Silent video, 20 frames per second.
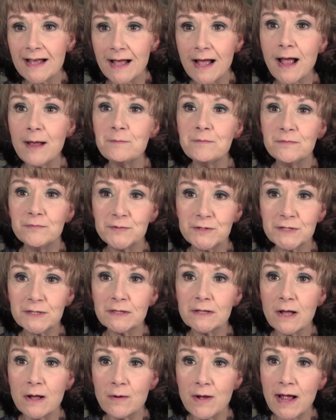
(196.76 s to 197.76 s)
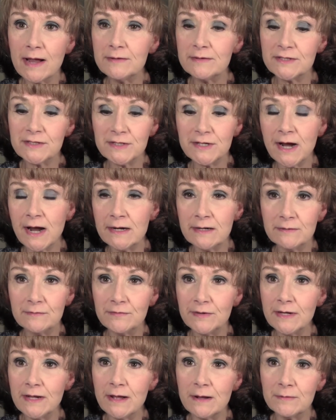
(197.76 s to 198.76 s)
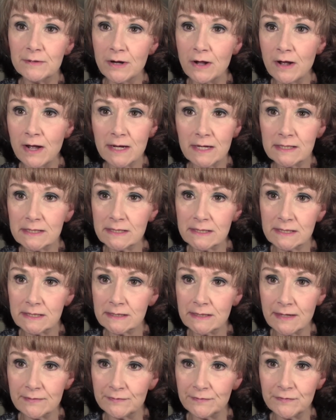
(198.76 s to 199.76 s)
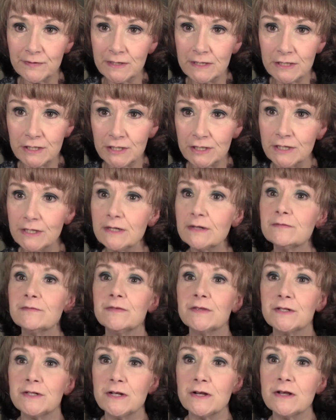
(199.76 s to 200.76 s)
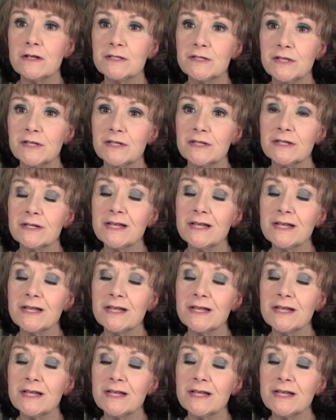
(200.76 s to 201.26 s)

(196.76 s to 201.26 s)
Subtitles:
I'm slow. I started a video in August, still haven't finished it, of the dolls.